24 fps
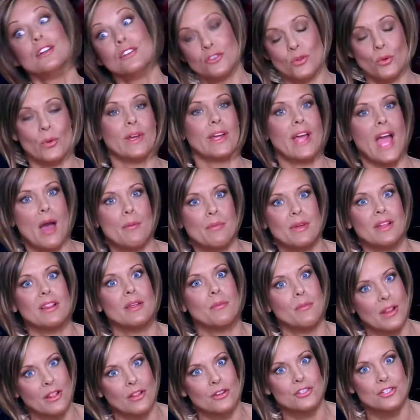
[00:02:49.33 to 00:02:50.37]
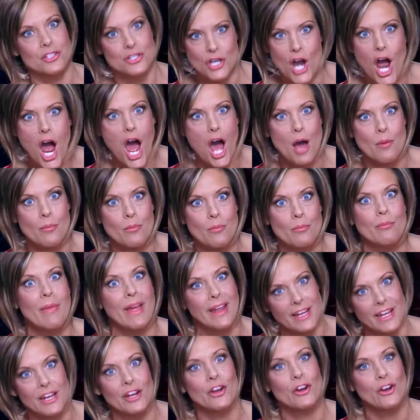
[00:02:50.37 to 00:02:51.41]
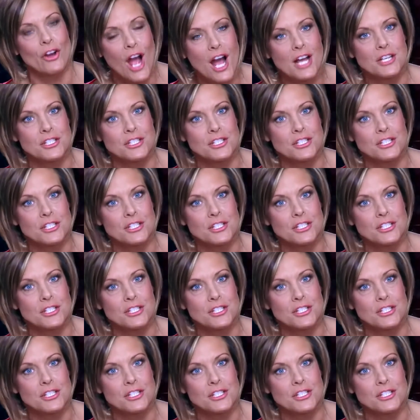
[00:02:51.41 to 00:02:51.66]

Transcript: doing Abby Lee Miller's job, making her